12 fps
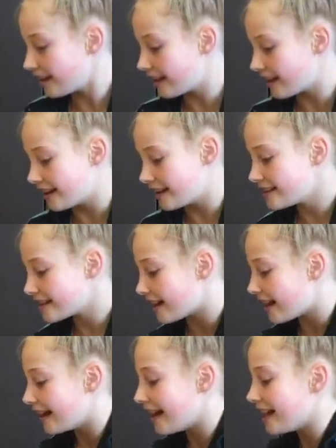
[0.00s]
And
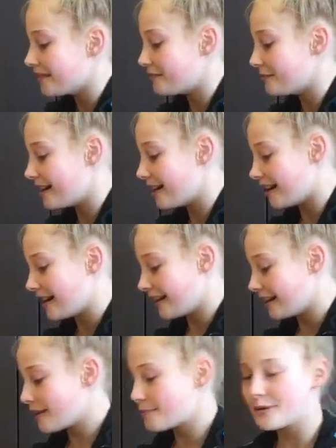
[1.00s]
I have
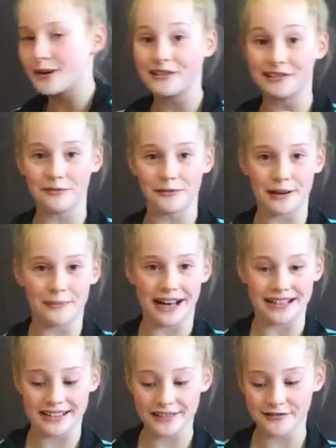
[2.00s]
my Pirouette
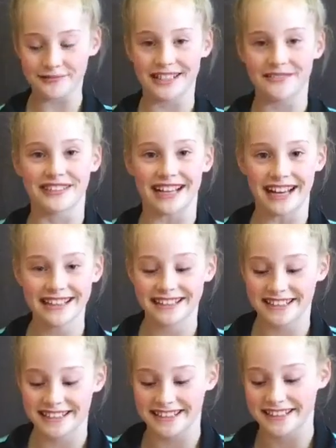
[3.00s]
Master from Diva
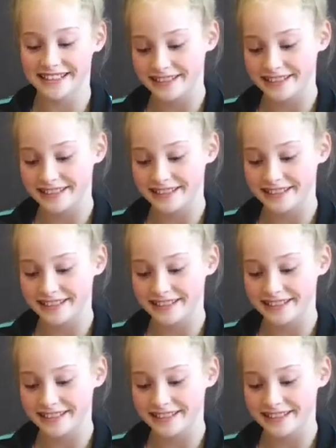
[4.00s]
Dance.